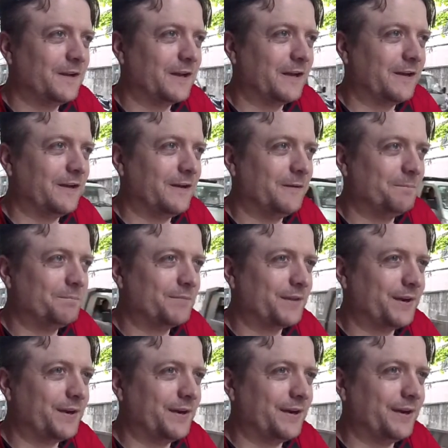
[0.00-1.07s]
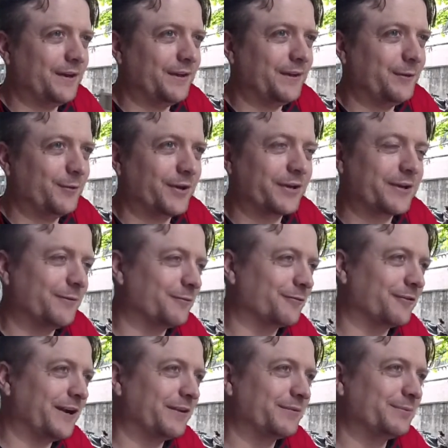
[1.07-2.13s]
And you want to come and
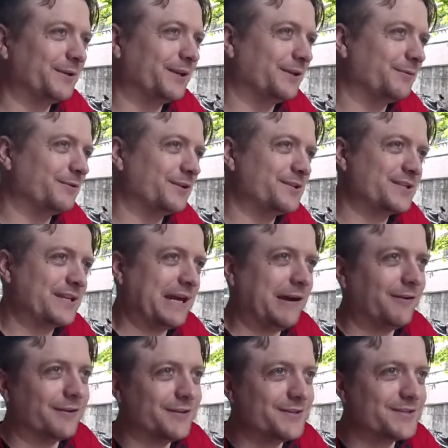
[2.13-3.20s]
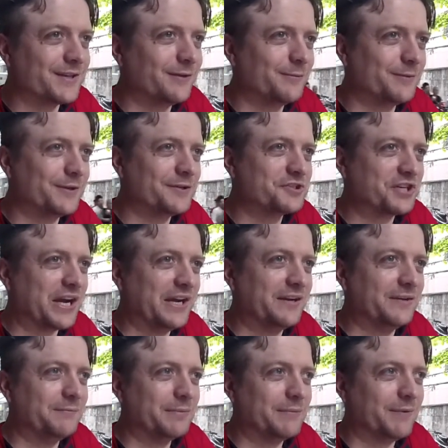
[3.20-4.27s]
ride with me and you want to see how it is a little bit in China
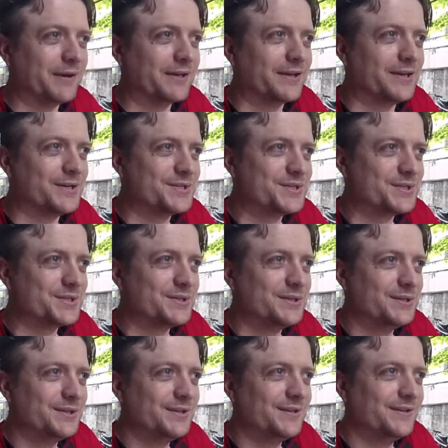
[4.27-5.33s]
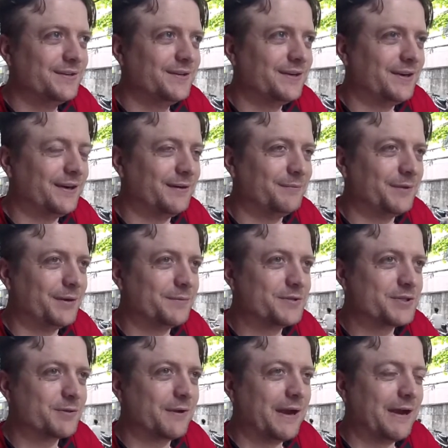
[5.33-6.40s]
and be my guest, I'm
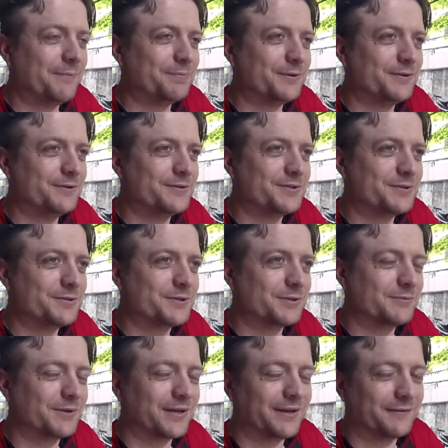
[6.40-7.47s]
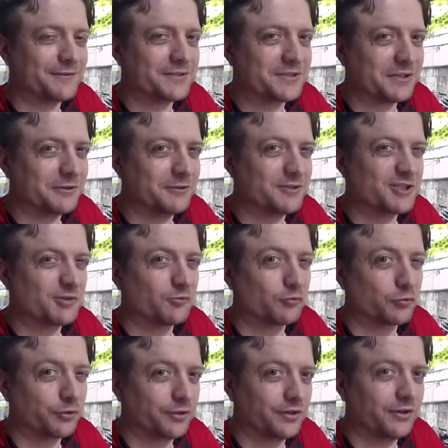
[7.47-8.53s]
so happy to use YouTube. And I have to tell you, it's
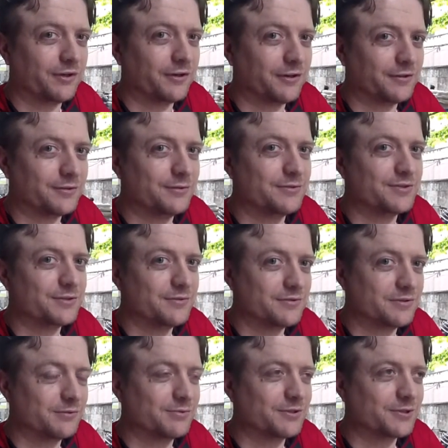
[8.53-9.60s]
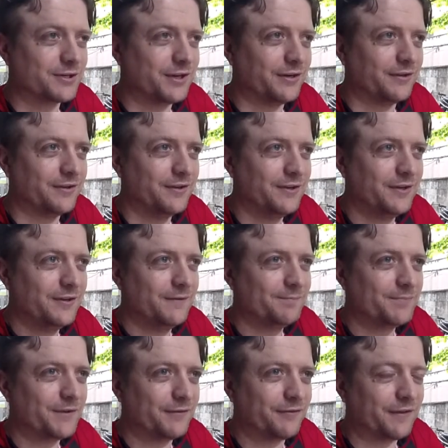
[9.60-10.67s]
really hard to use YouTube in China.
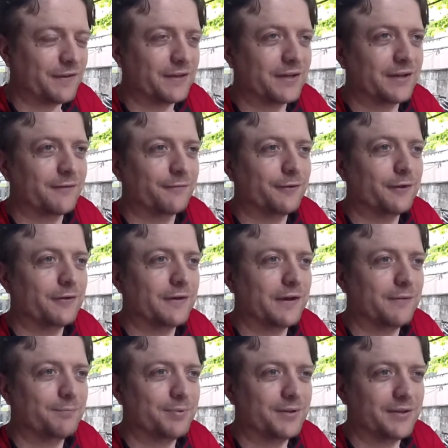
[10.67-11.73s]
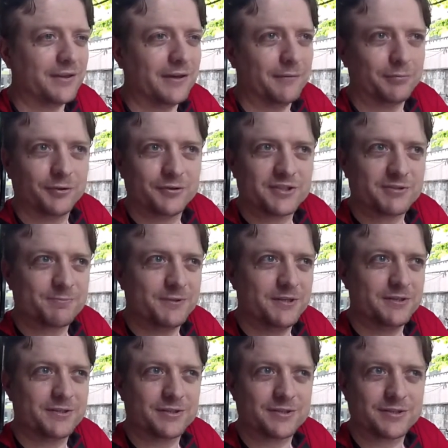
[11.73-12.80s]
I finally got it figured out, but the upload
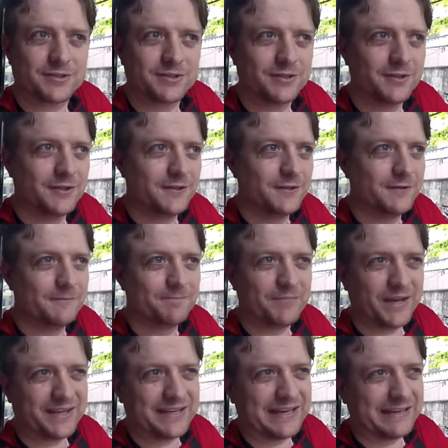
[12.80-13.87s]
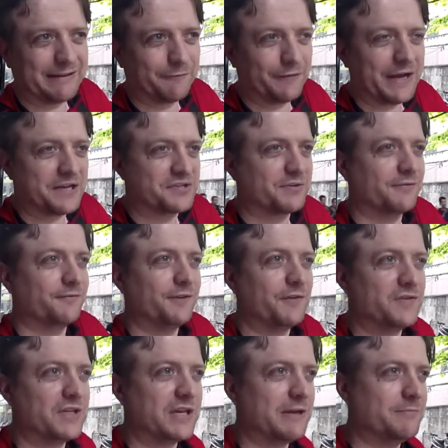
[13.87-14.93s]
speeds I can't get past 50
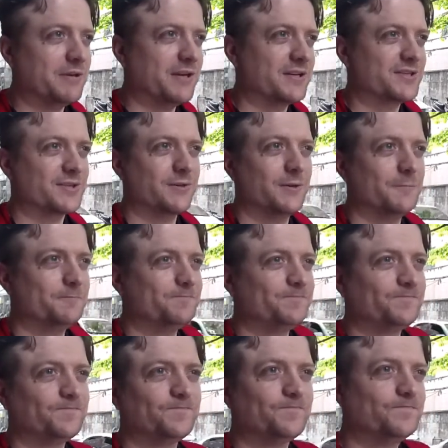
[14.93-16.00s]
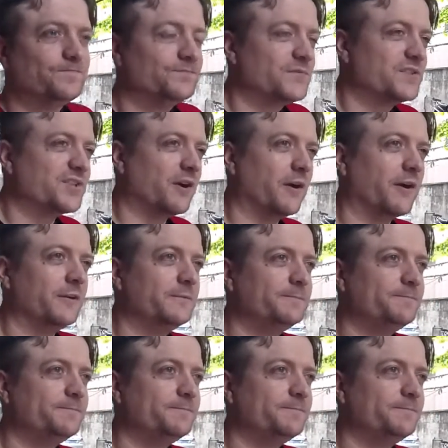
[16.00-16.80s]
kbs, so it's hard.